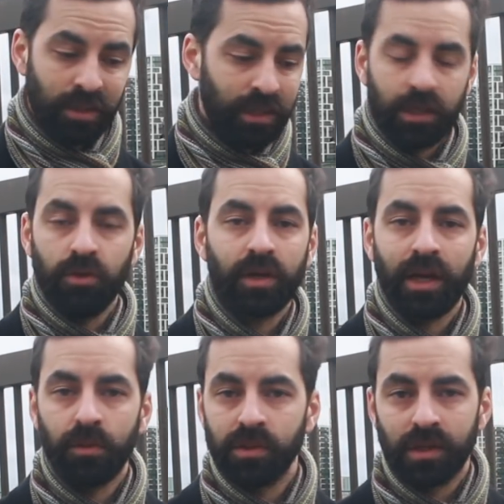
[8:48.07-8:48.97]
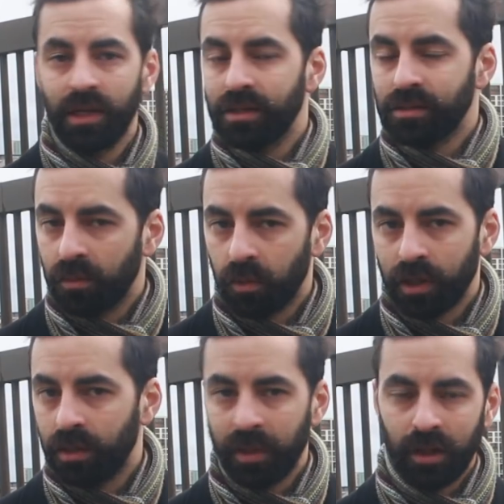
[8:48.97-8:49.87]
I think UK was somewhere
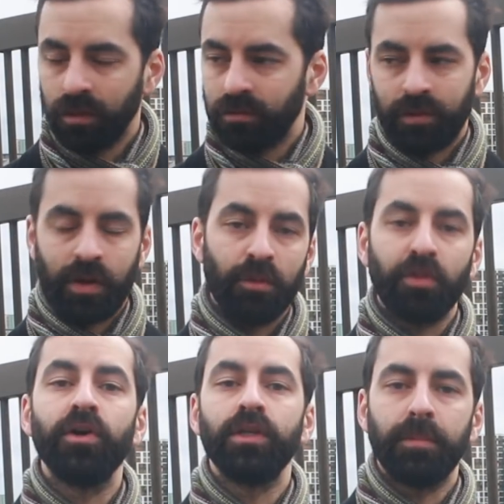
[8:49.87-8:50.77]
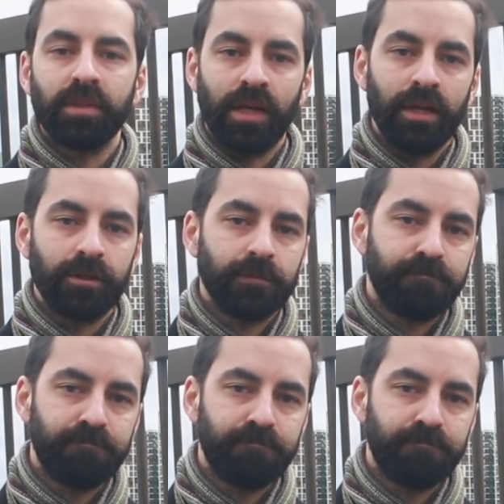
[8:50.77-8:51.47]
in the middle, around 30%.